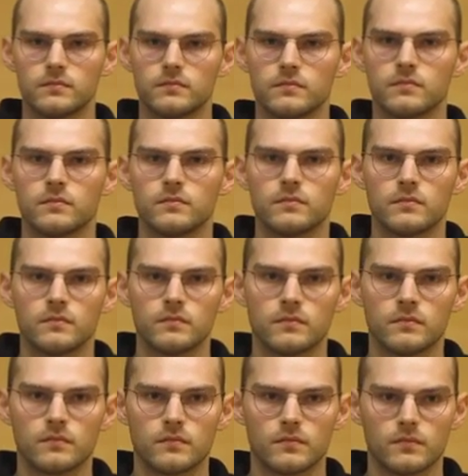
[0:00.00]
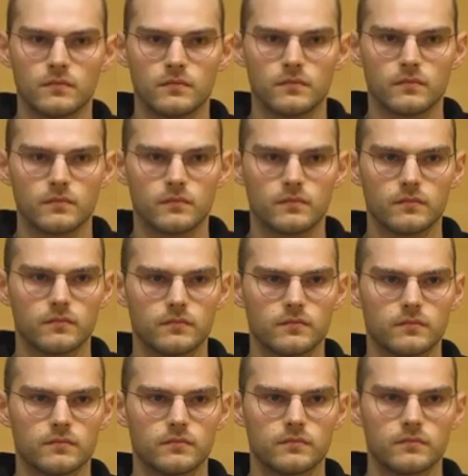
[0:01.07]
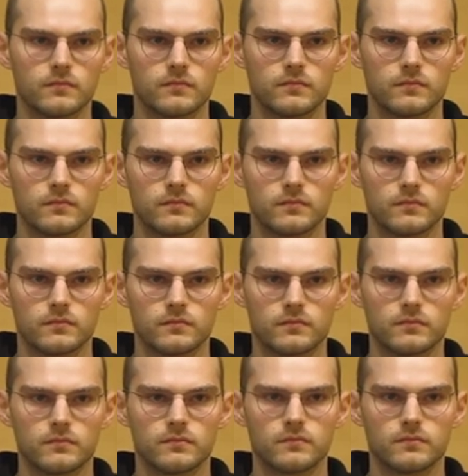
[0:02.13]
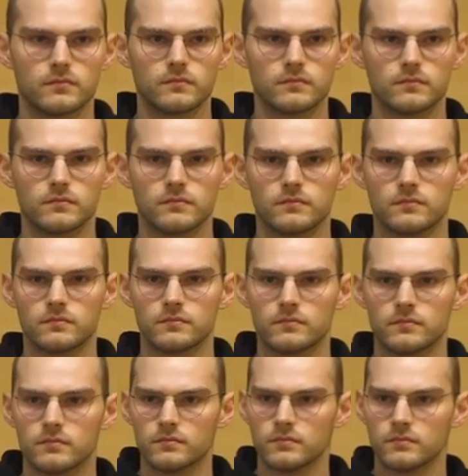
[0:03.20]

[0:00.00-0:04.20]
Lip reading: This person isn't speaking.